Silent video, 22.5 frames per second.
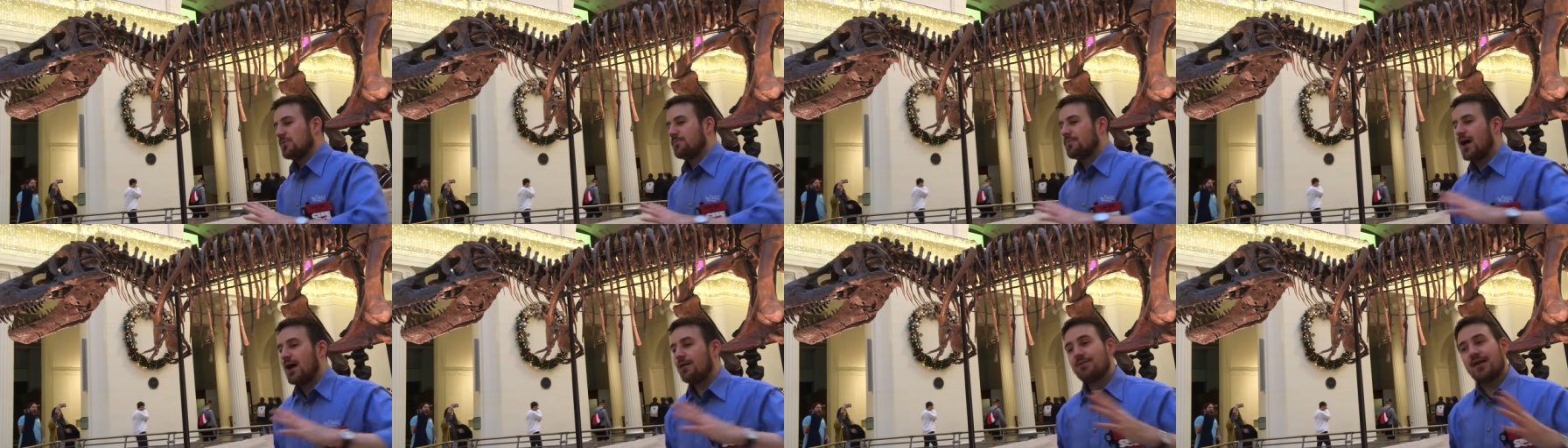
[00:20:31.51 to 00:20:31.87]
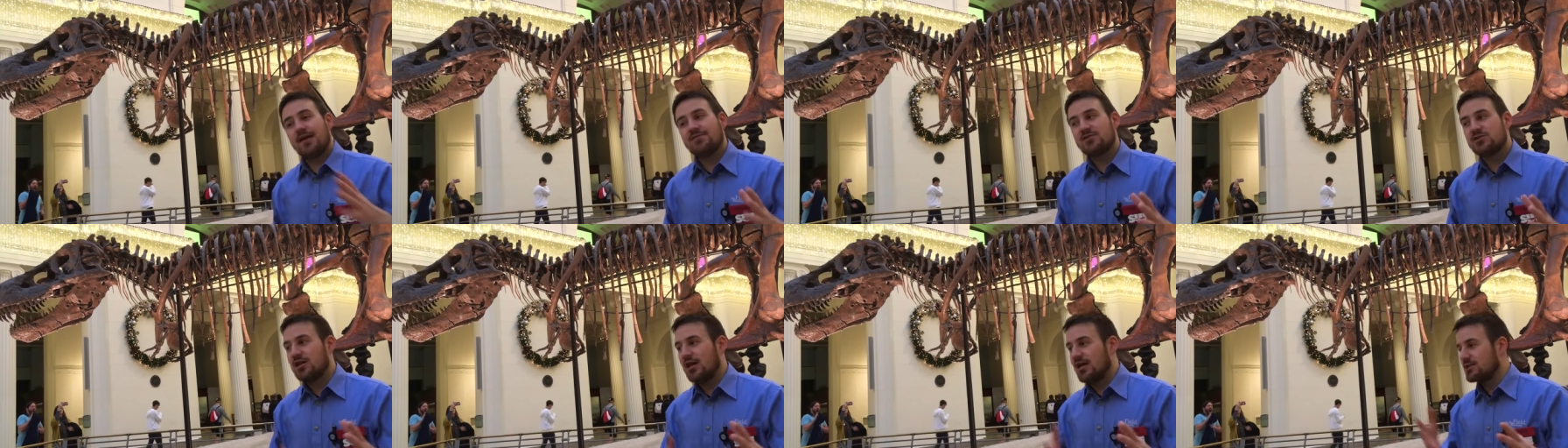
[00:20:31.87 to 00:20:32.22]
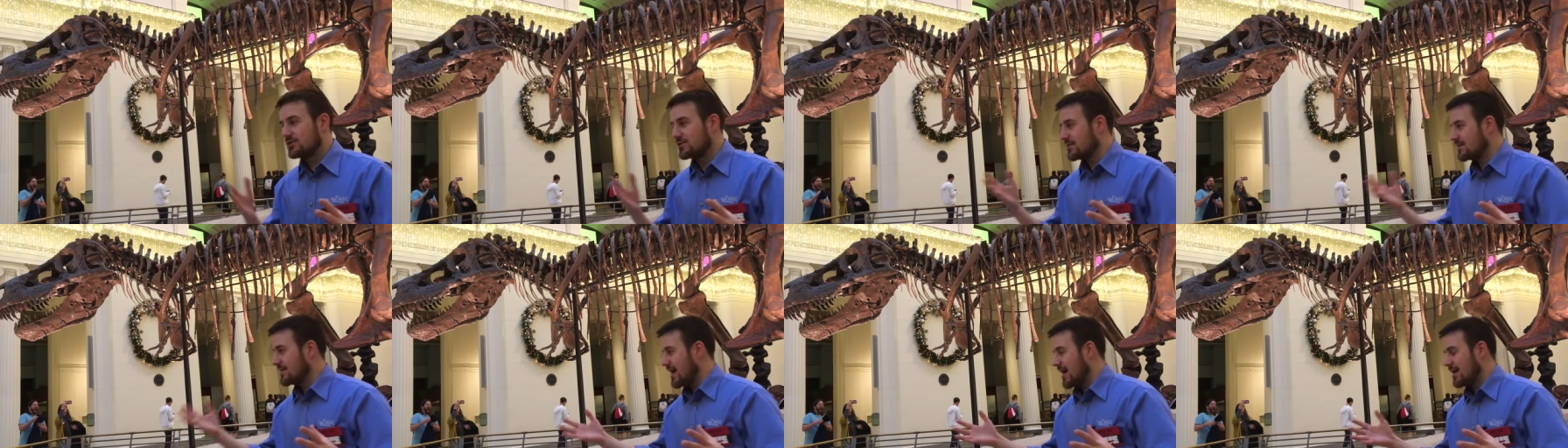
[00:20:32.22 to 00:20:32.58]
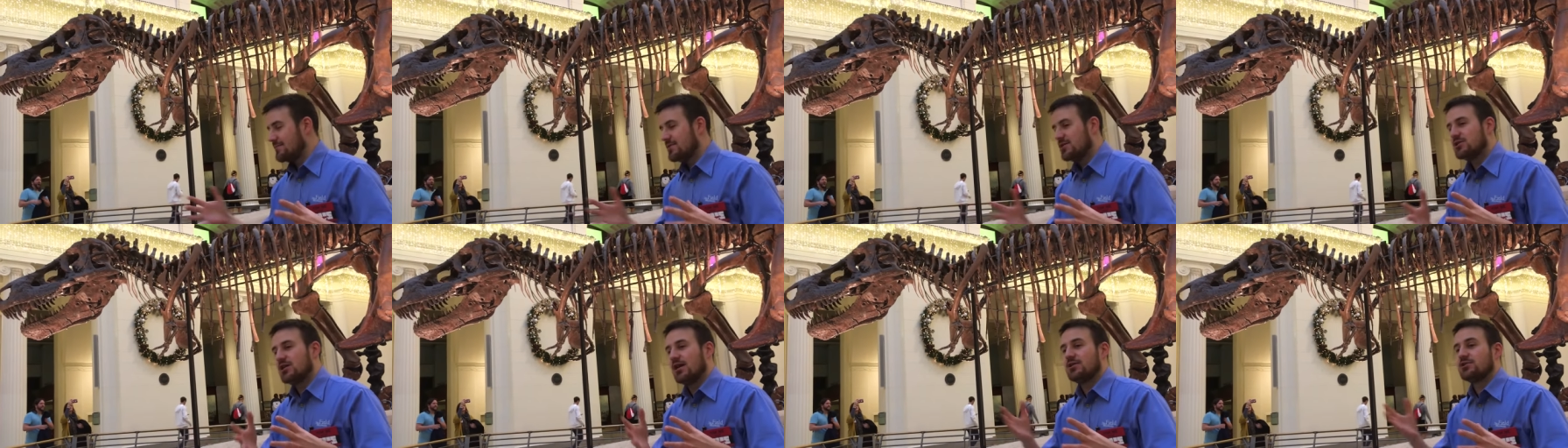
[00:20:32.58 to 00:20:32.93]
you probably have a change in
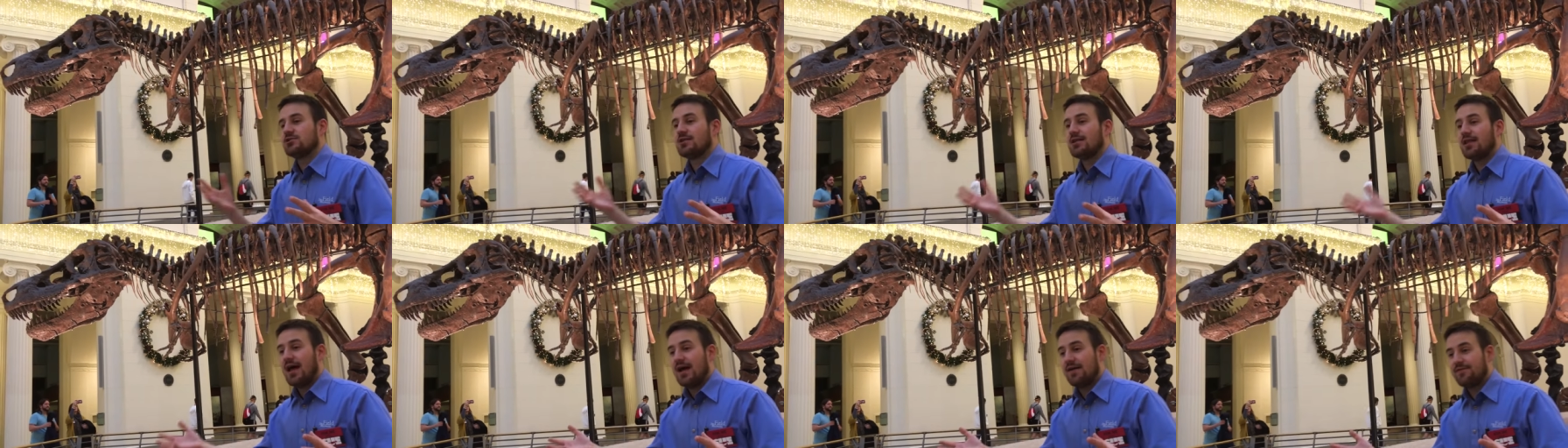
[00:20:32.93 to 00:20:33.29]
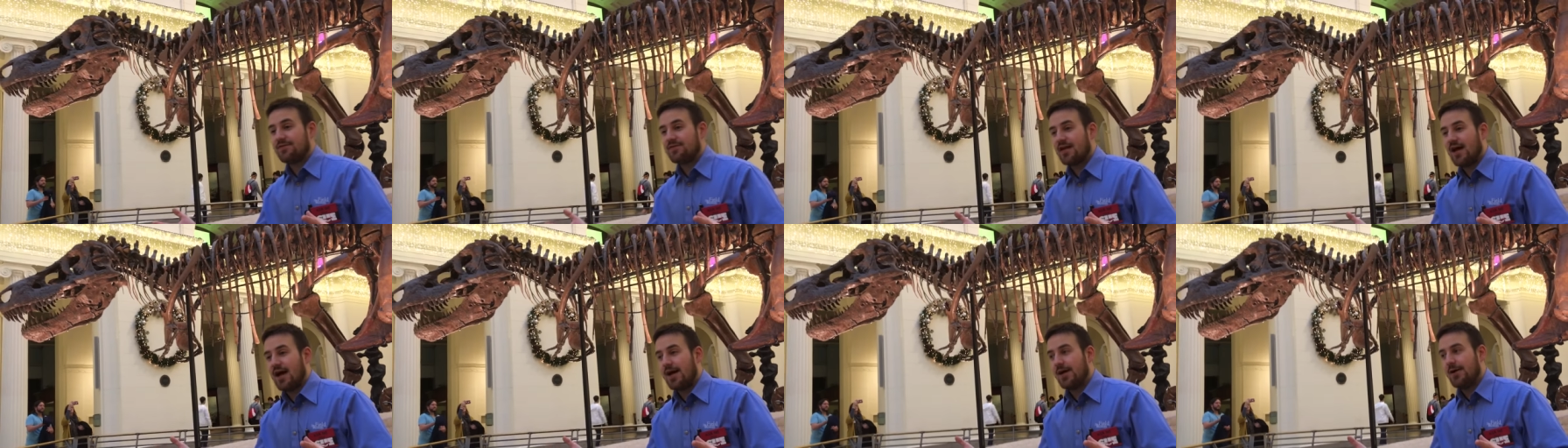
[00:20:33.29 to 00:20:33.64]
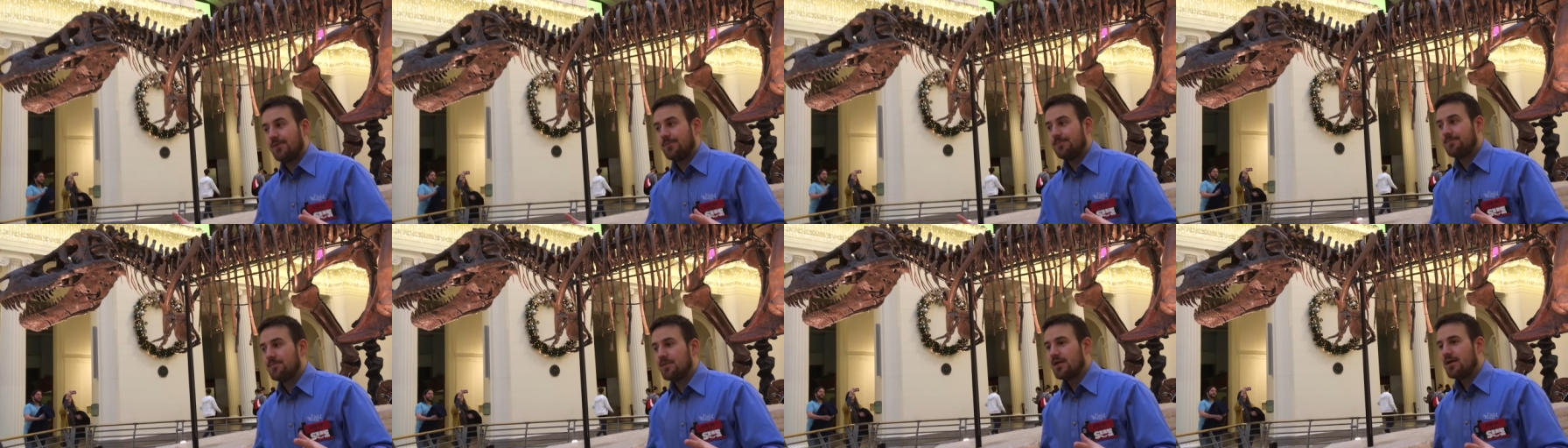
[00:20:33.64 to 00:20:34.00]
anatomy, change in lifestyle,